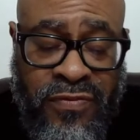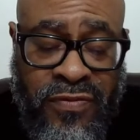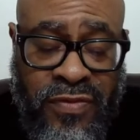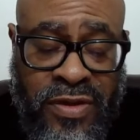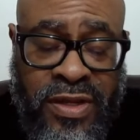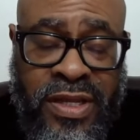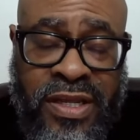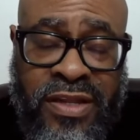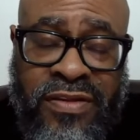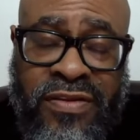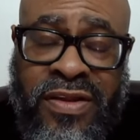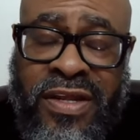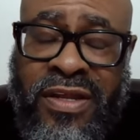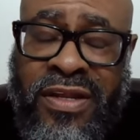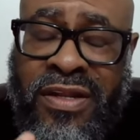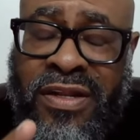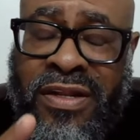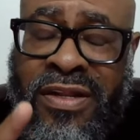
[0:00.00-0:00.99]
against
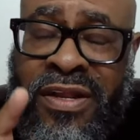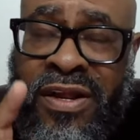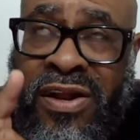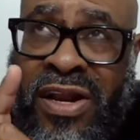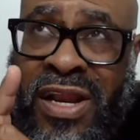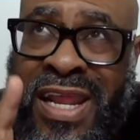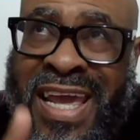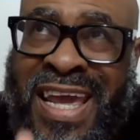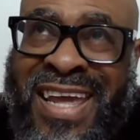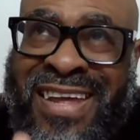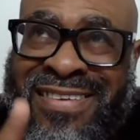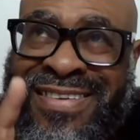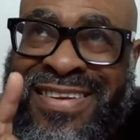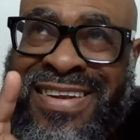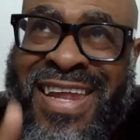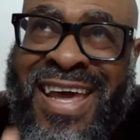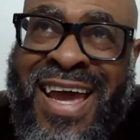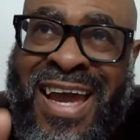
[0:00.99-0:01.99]
their
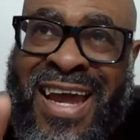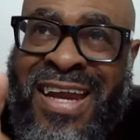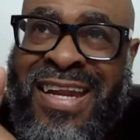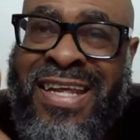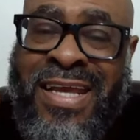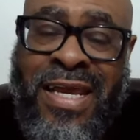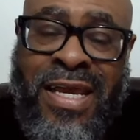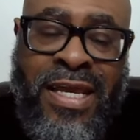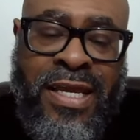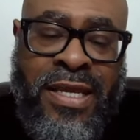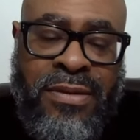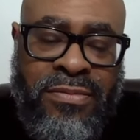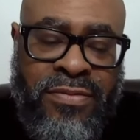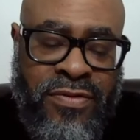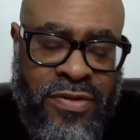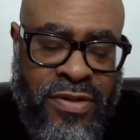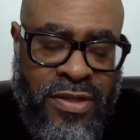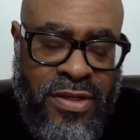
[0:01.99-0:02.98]
last 9
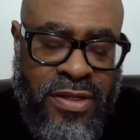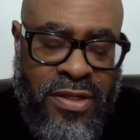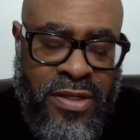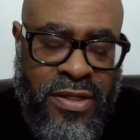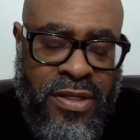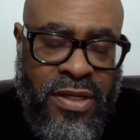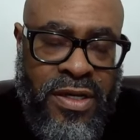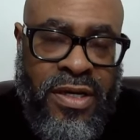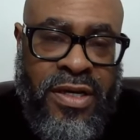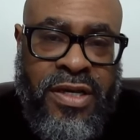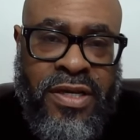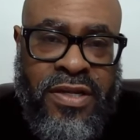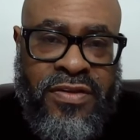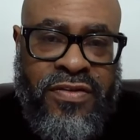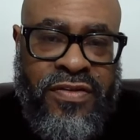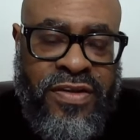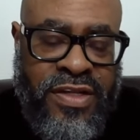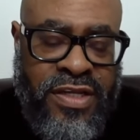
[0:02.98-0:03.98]
games
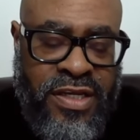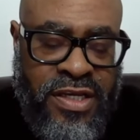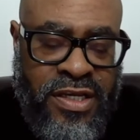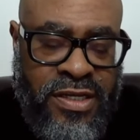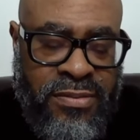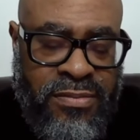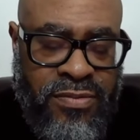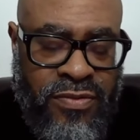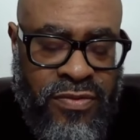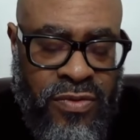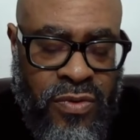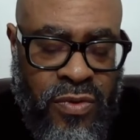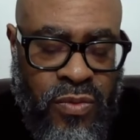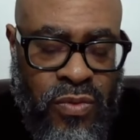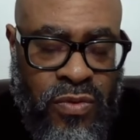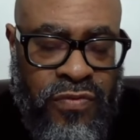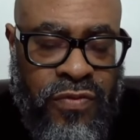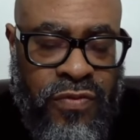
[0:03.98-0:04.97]
against teams
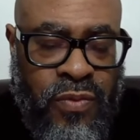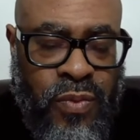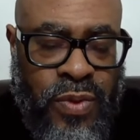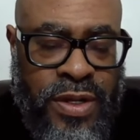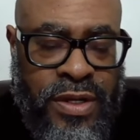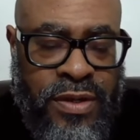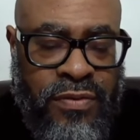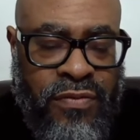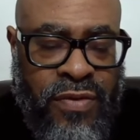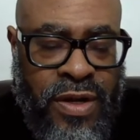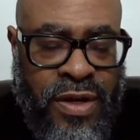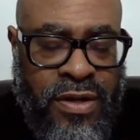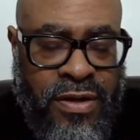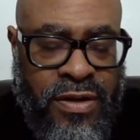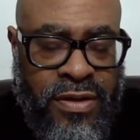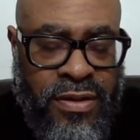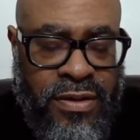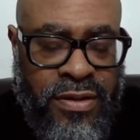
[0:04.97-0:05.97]
with a winning
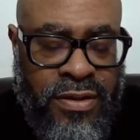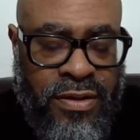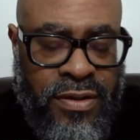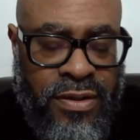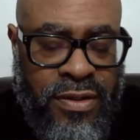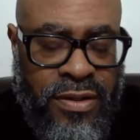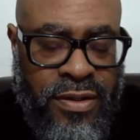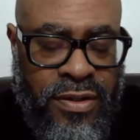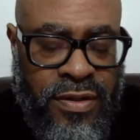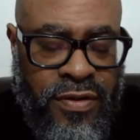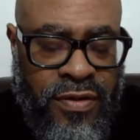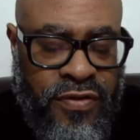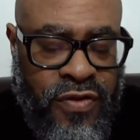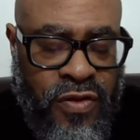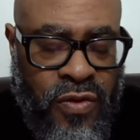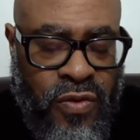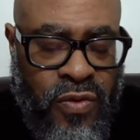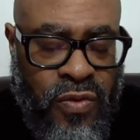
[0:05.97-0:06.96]
record.
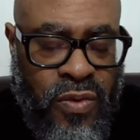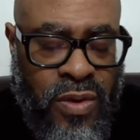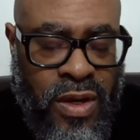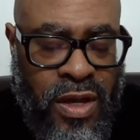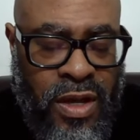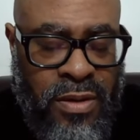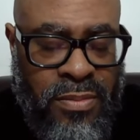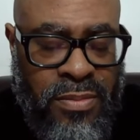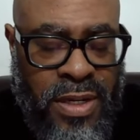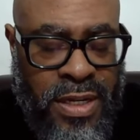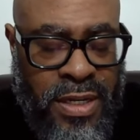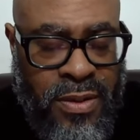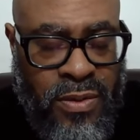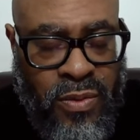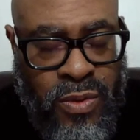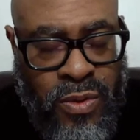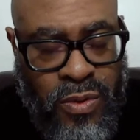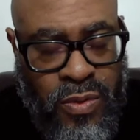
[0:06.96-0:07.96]
So I'm like,
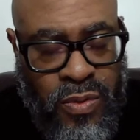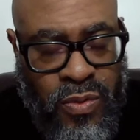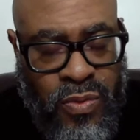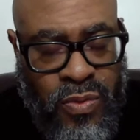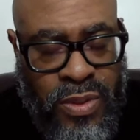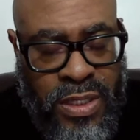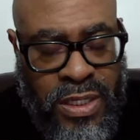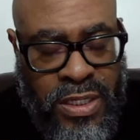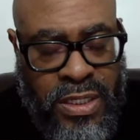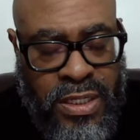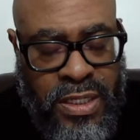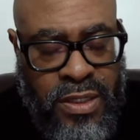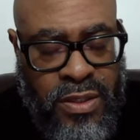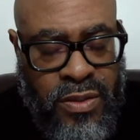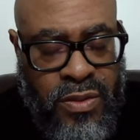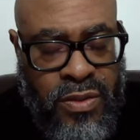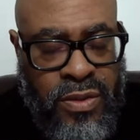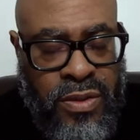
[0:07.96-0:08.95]
whoa, that
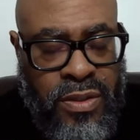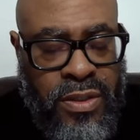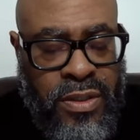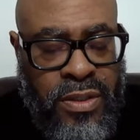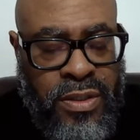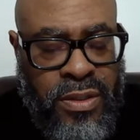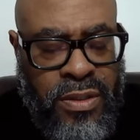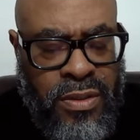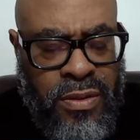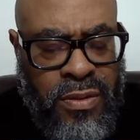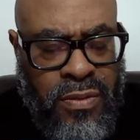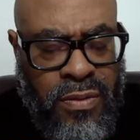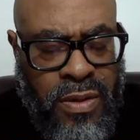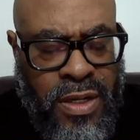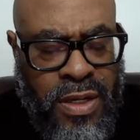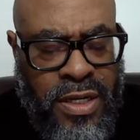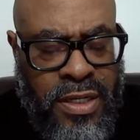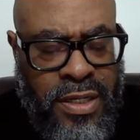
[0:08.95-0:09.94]
ain't good.
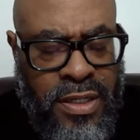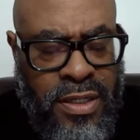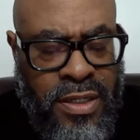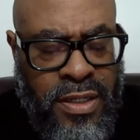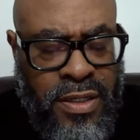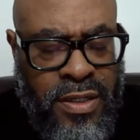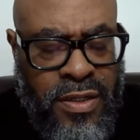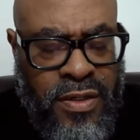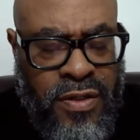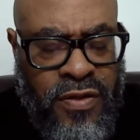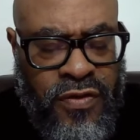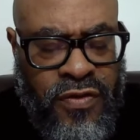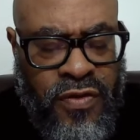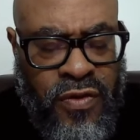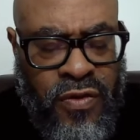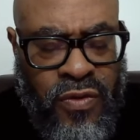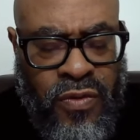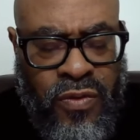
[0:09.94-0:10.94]
Right.
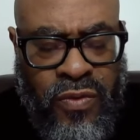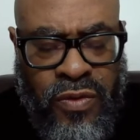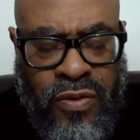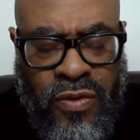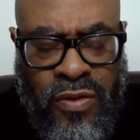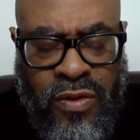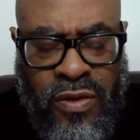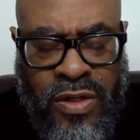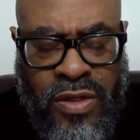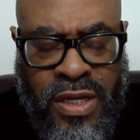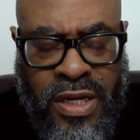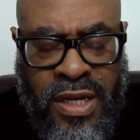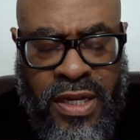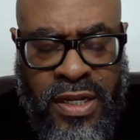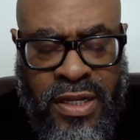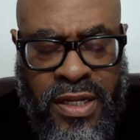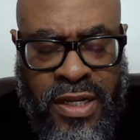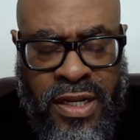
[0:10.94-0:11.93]
So you look
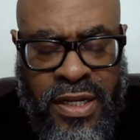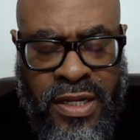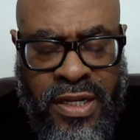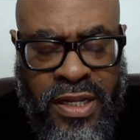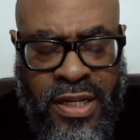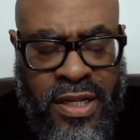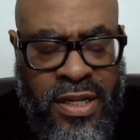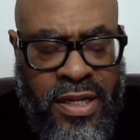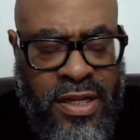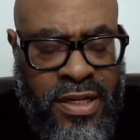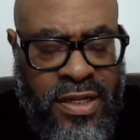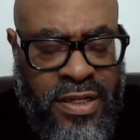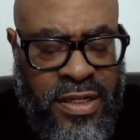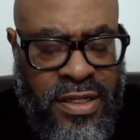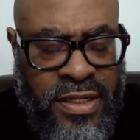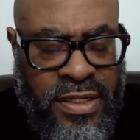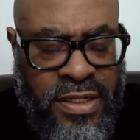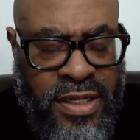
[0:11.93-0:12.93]
at it, and then
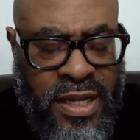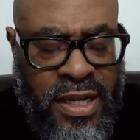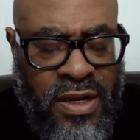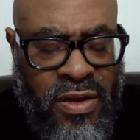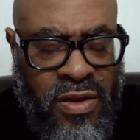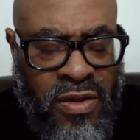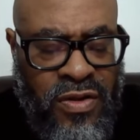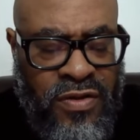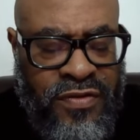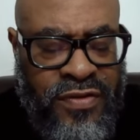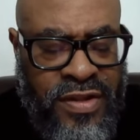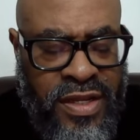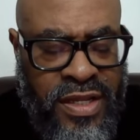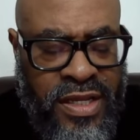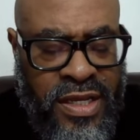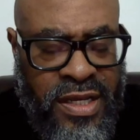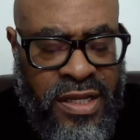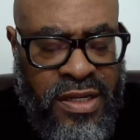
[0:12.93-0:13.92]
they lost
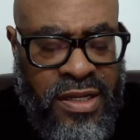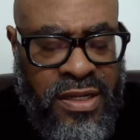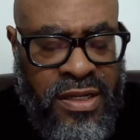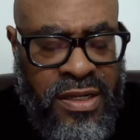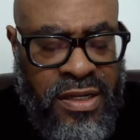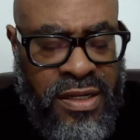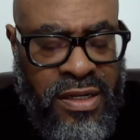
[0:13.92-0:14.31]
again